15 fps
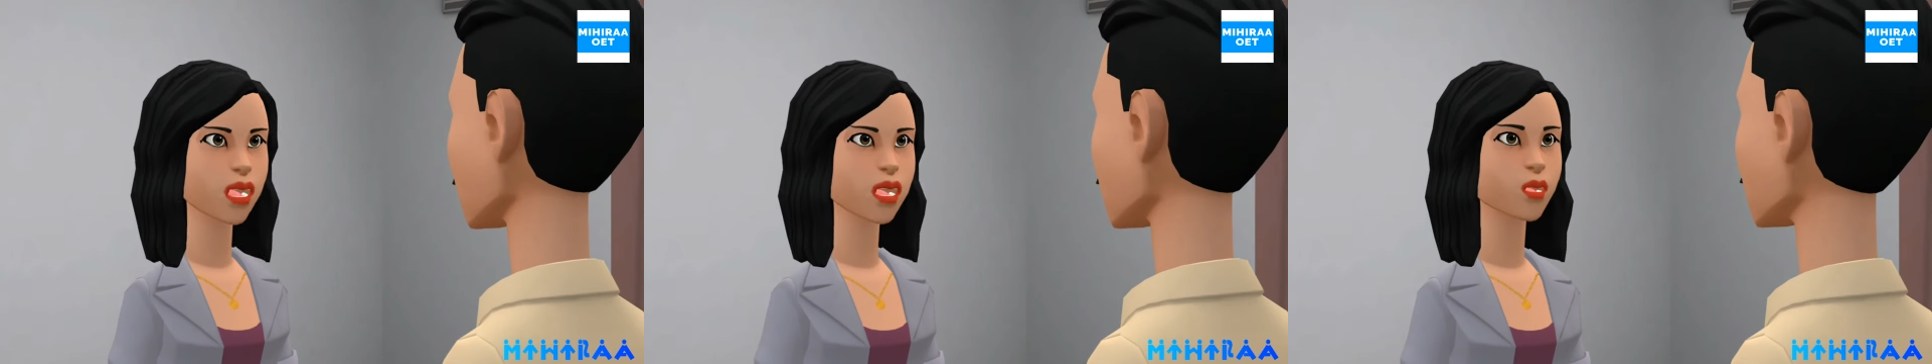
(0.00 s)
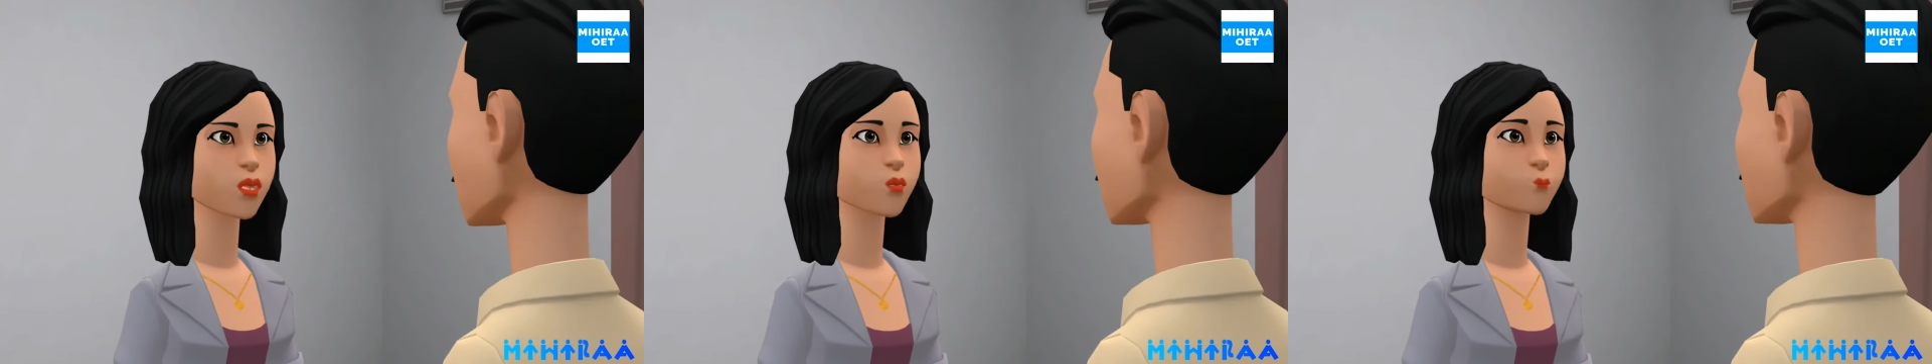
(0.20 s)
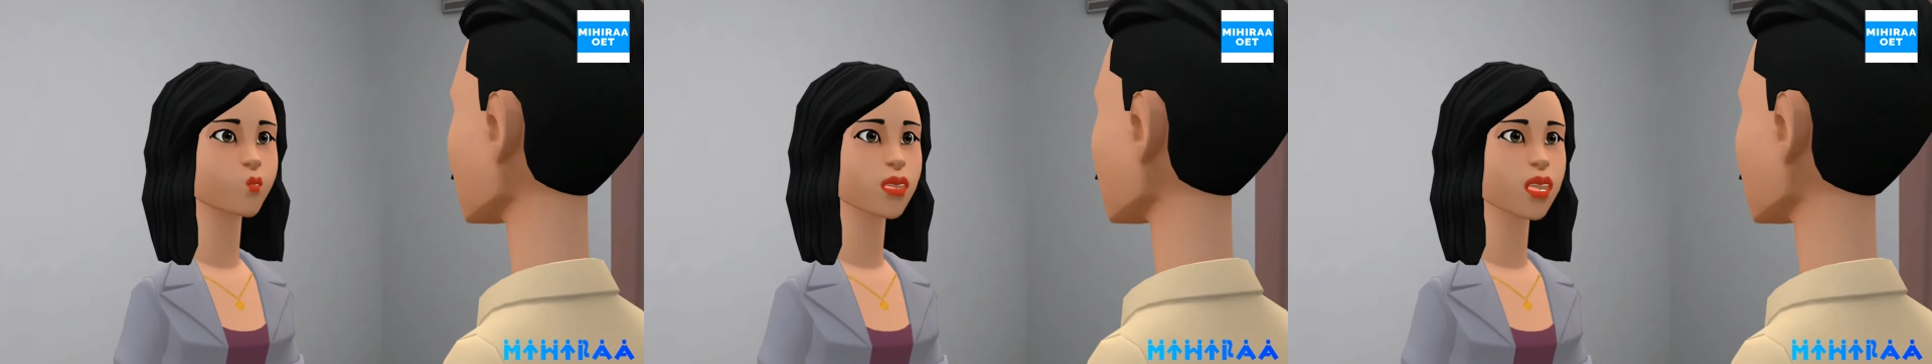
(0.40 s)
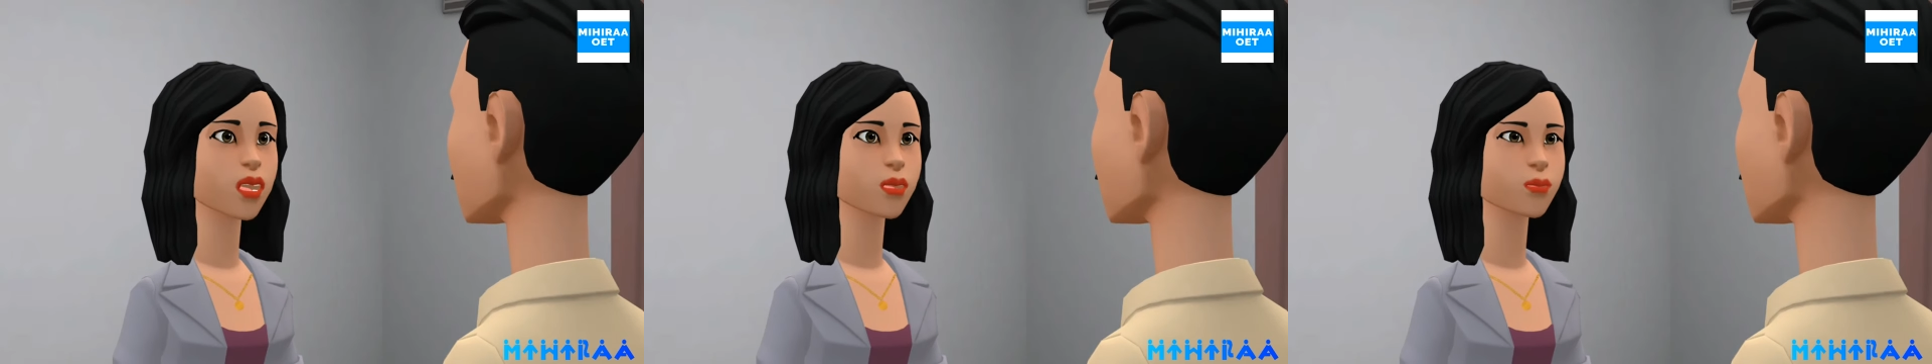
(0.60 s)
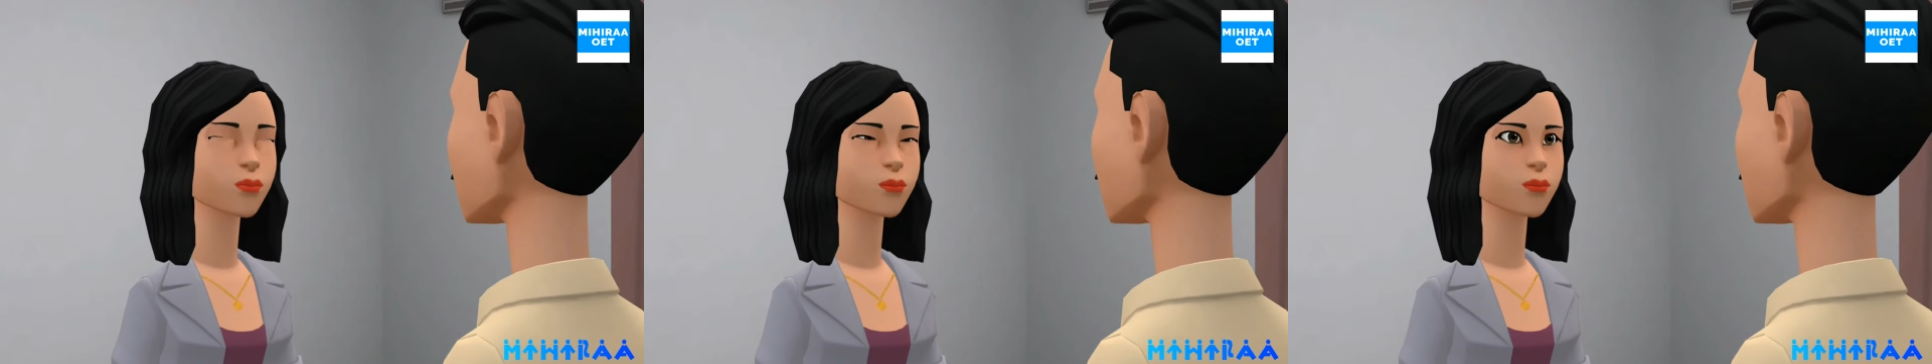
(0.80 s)

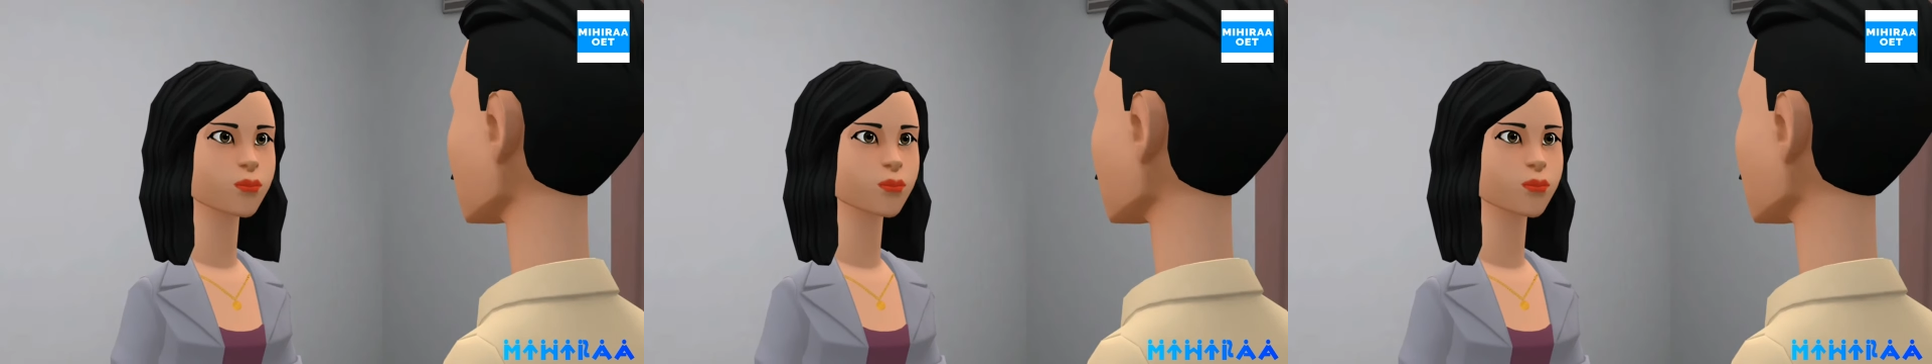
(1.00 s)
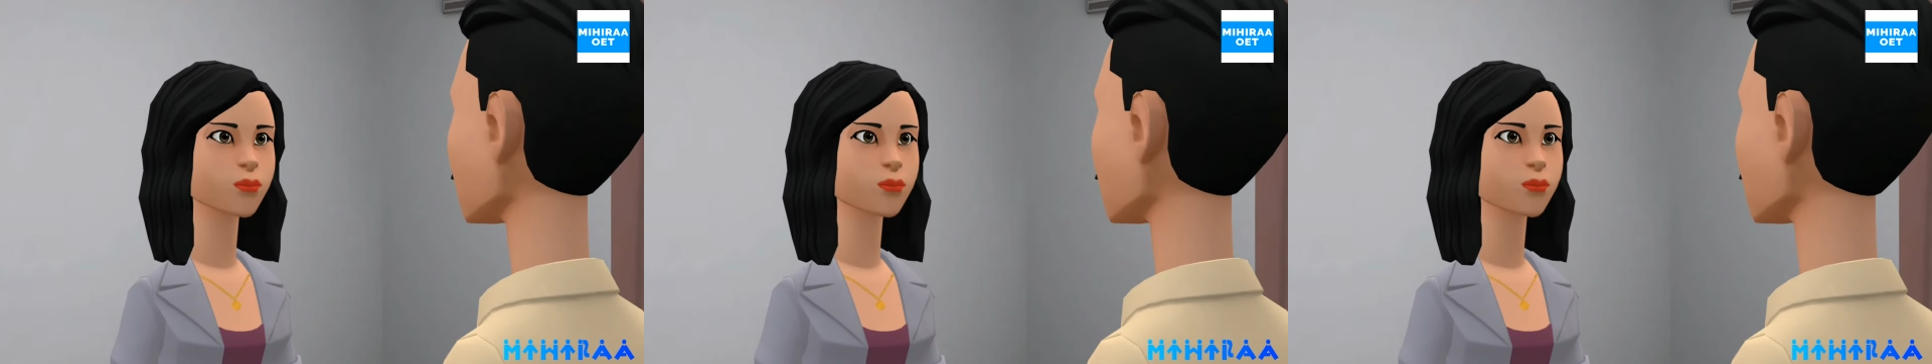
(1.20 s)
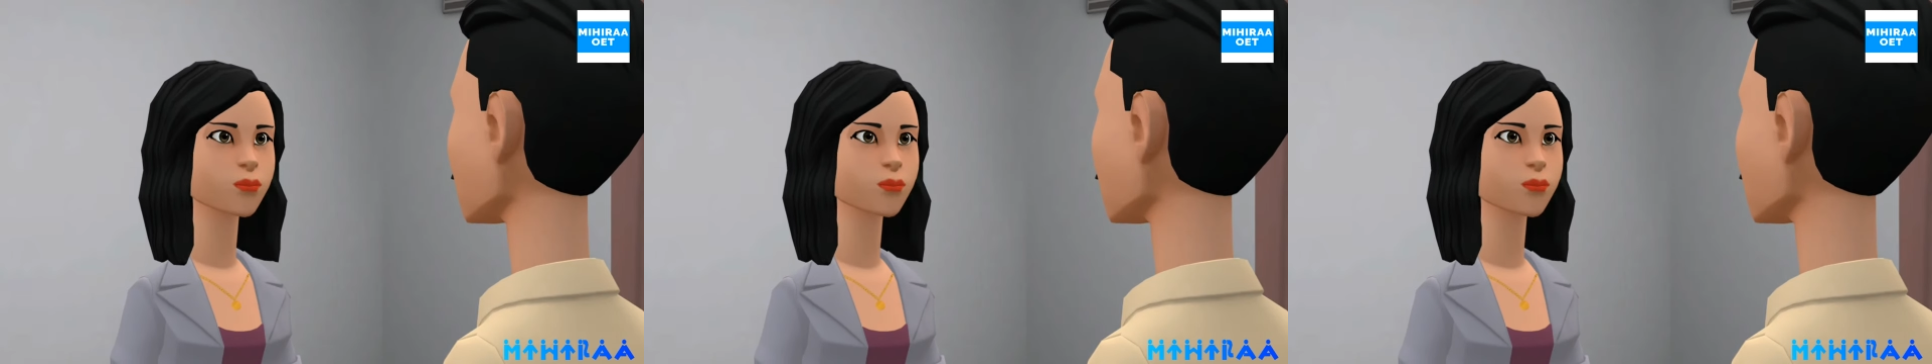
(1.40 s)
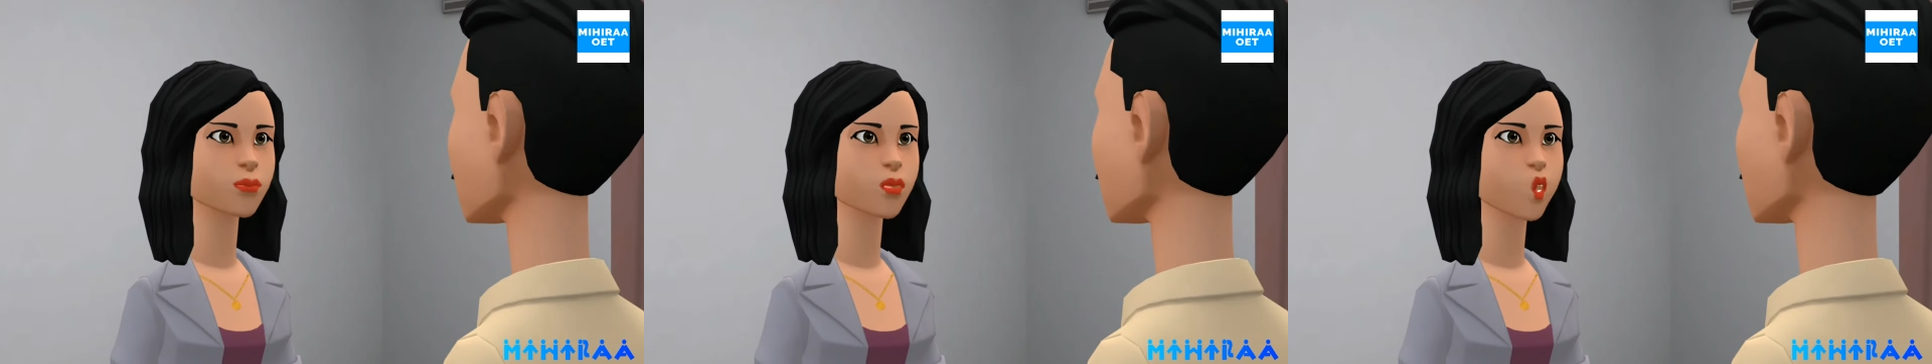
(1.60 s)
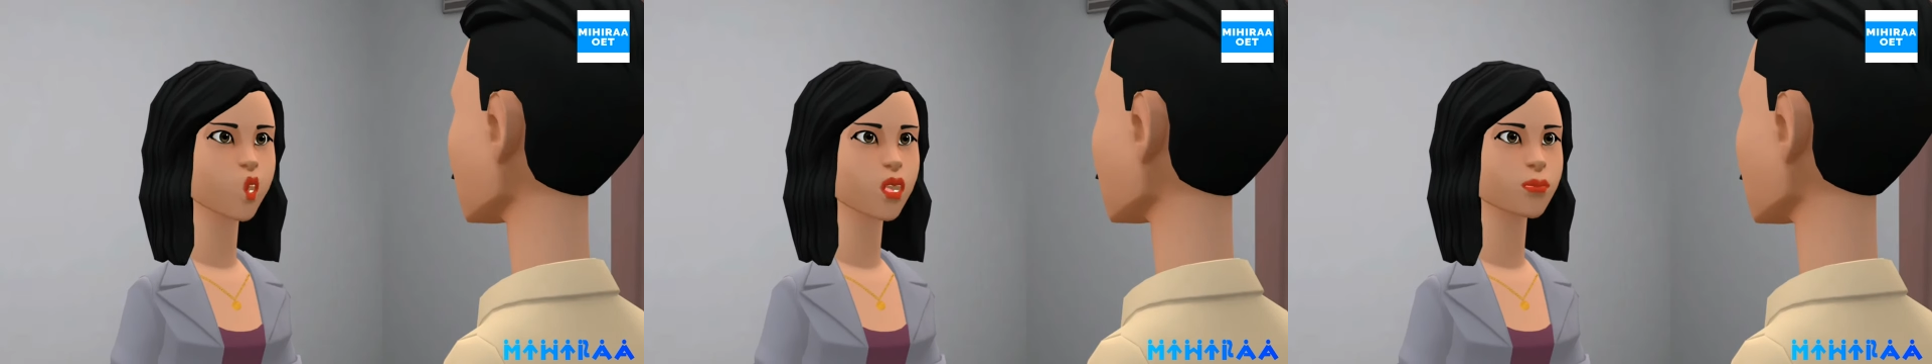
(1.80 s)
roleplay.
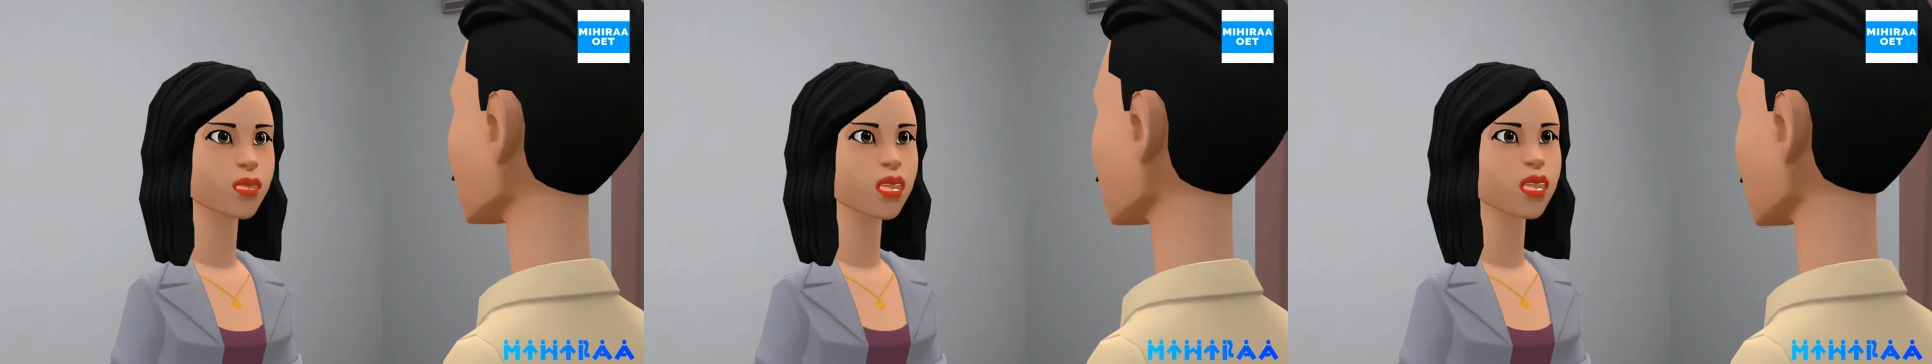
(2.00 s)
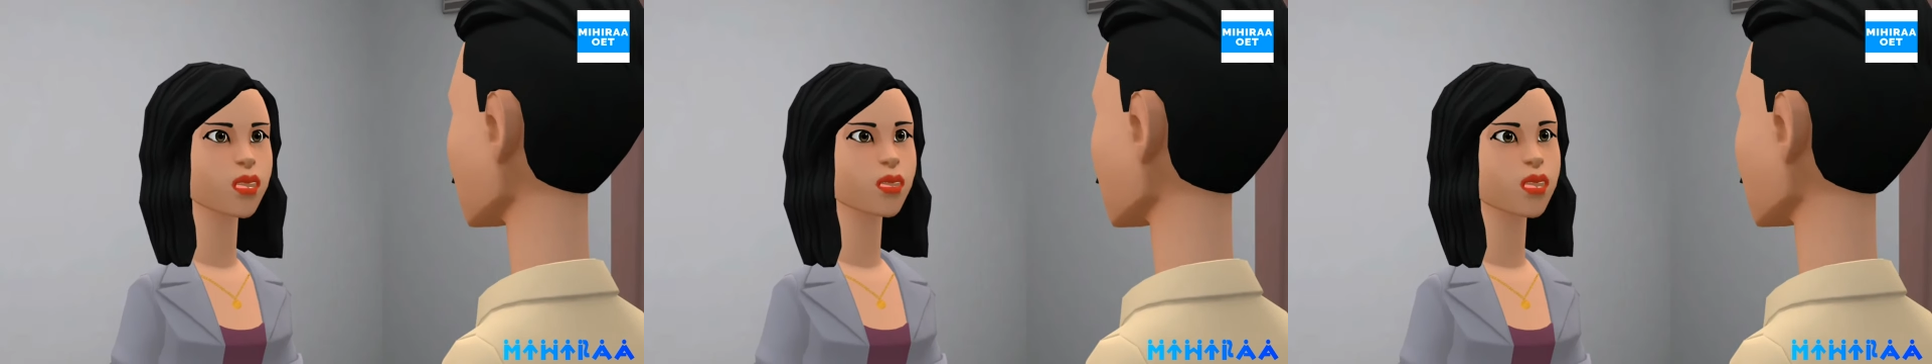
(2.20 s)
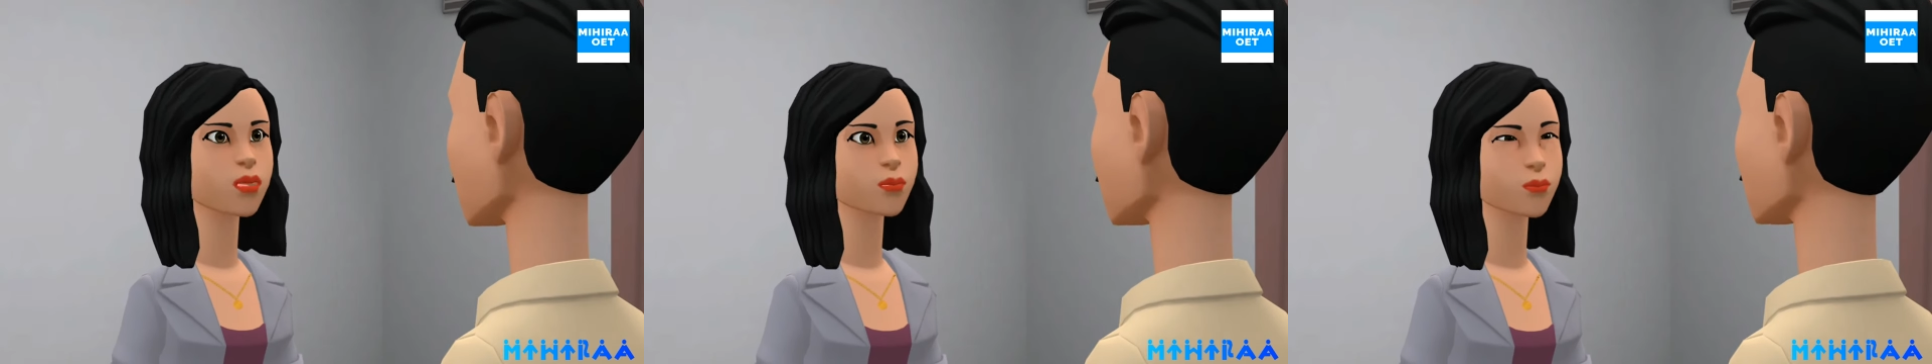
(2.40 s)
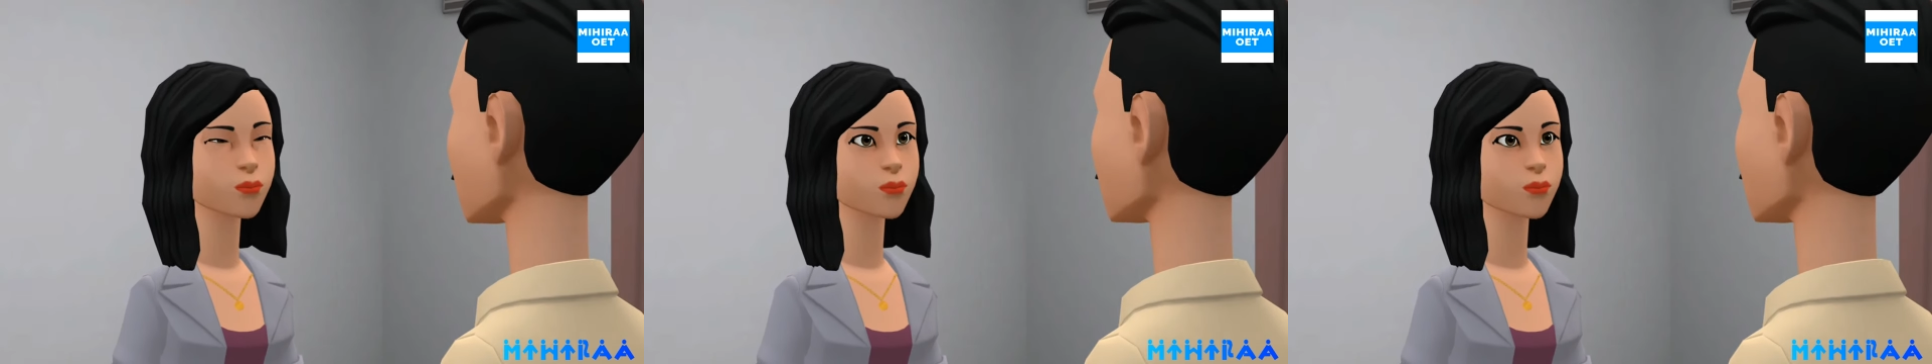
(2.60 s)
All the best.